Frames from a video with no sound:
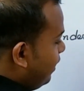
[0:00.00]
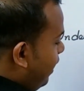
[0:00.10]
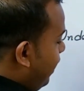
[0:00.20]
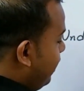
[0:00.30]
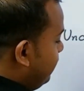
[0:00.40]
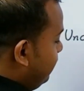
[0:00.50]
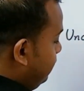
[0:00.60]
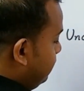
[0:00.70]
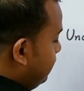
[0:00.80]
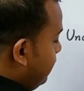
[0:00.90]
and
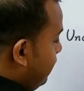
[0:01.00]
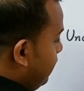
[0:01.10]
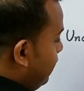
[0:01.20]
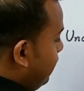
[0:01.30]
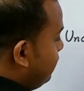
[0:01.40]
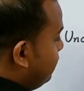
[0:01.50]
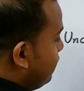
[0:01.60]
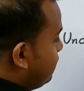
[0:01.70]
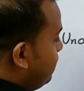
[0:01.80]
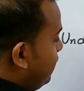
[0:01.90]
let
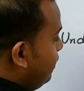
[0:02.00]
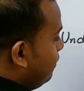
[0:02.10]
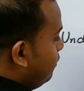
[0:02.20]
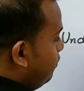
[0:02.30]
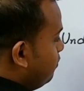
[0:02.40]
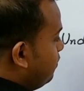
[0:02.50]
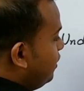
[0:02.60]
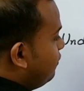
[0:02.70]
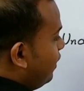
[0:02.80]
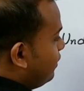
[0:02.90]
this be
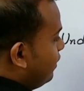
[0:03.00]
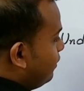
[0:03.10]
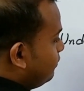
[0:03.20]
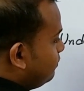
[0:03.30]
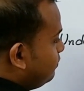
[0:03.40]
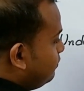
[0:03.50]
B vector,